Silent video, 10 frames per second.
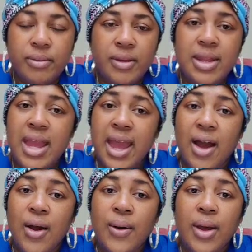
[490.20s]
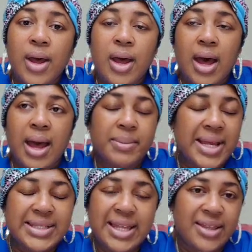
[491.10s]
Now, I'm
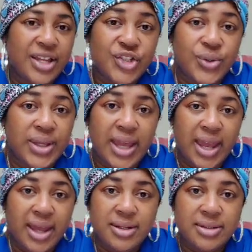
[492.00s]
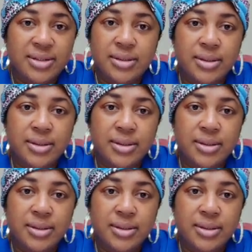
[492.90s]
not saying that you can't,